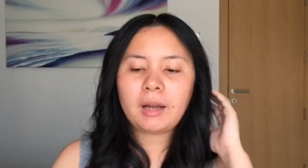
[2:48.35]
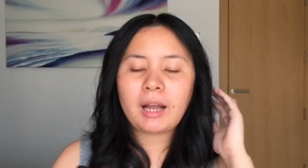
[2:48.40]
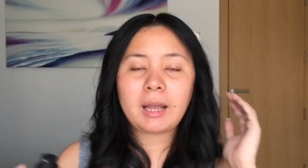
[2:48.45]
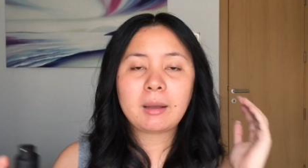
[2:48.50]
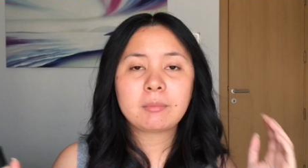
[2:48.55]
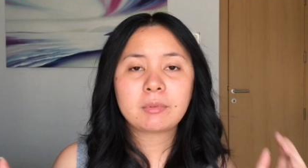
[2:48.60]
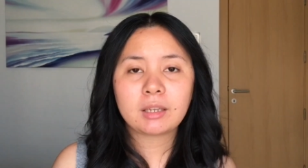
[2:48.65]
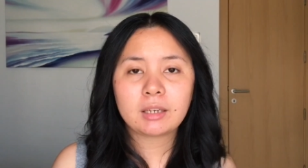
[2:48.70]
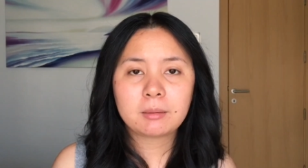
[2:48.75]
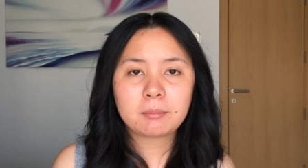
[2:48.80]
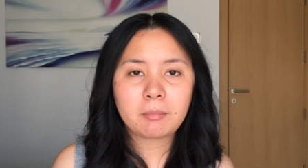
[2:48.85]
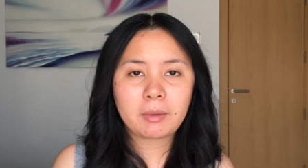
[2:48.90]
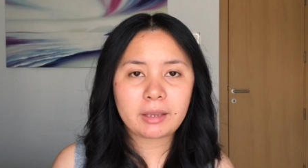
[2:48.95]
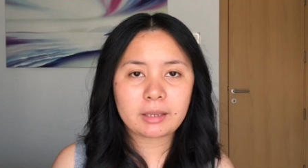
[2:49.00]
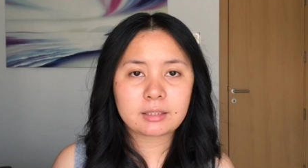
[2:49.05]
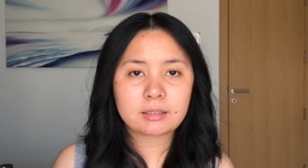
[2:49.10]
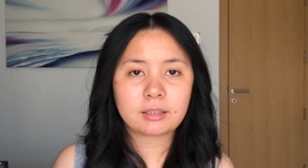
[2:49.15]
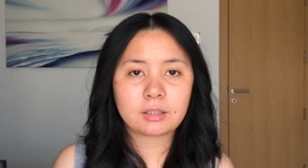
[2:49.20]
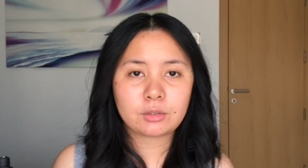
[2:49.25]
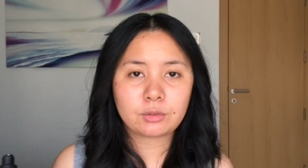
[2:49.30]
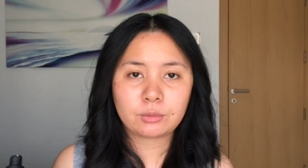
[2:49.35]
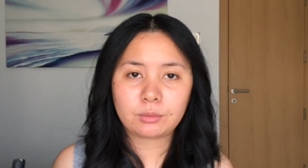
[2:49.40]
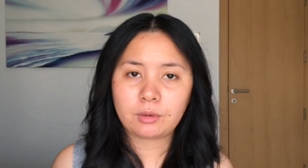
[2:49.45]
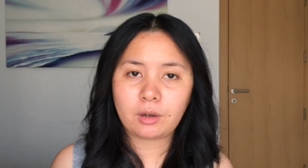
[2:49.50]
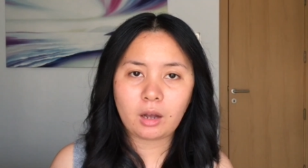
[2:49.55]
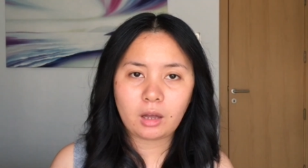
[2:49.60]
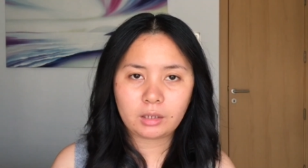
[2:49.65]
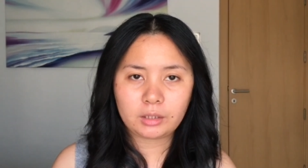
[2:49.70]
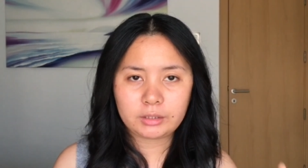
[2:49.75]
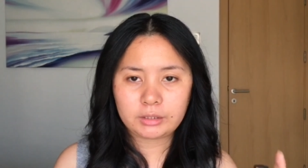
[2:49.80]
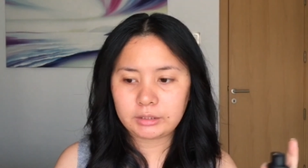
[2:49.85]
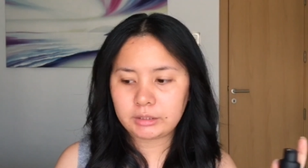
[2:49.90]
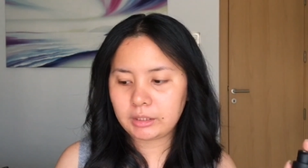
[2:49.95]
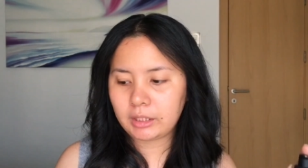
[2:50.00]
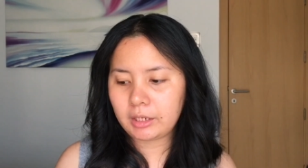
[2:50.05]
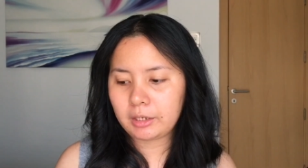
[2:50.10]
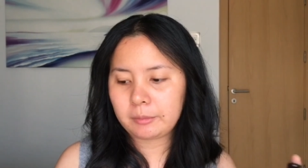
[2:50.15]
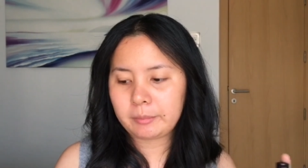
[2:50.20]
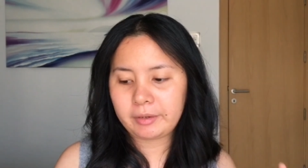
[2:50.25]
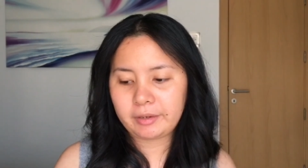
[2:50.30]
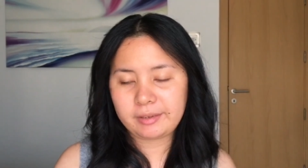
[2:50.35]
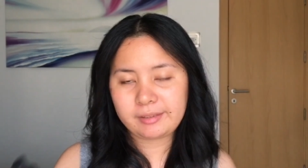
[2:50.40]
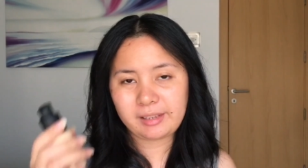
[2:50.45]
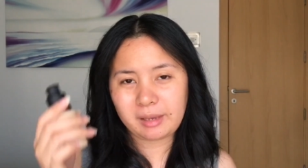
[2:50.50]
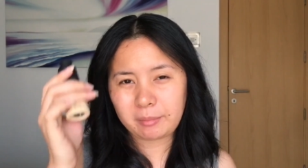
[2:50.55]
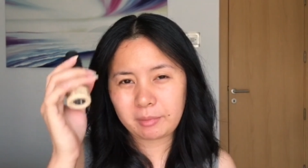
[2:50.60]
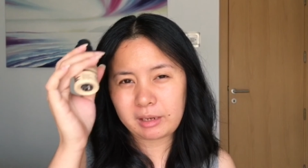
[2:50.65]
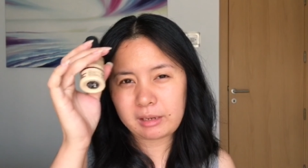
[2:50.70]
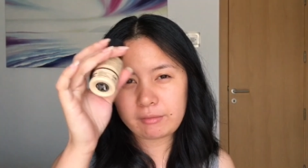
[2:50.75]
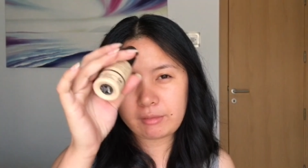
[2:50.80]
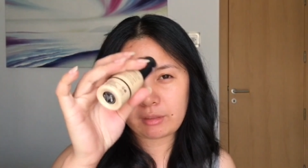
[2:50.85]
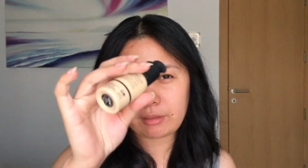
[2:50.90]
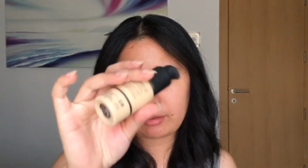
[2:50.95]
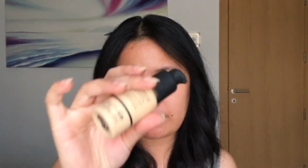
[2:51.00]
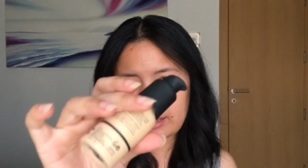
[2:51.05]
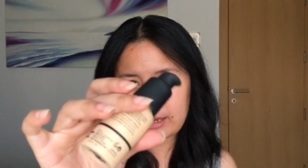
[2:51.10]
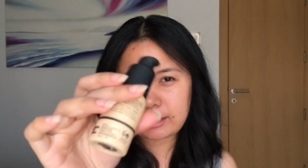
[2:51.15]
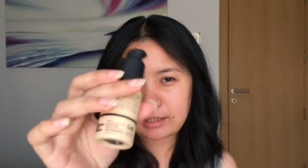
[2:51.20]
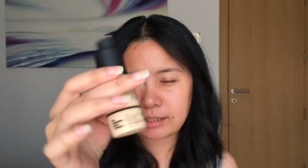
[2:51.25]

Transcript: I'm gonna mix the two colors here because I believe that